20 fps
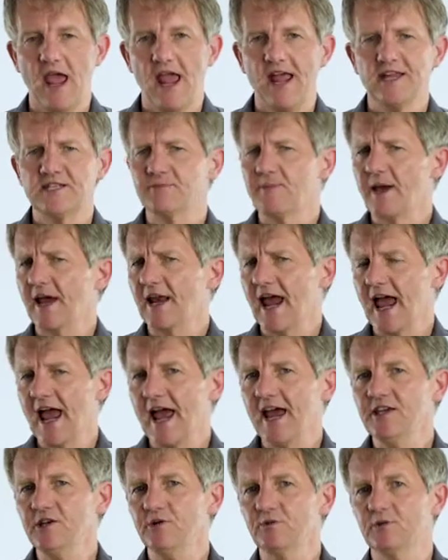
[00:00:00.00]
It's about how
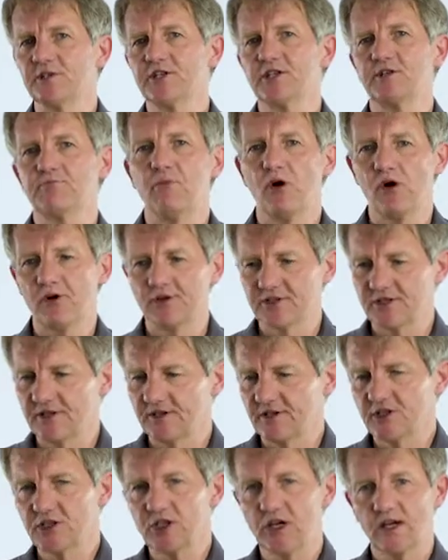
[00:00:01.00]
you respond to
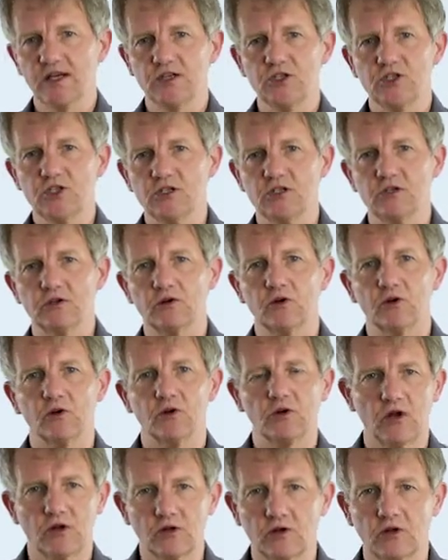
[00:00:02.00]
the changing
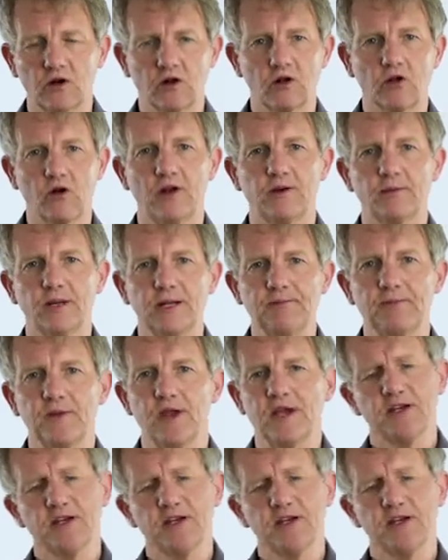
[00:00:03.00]
local economy.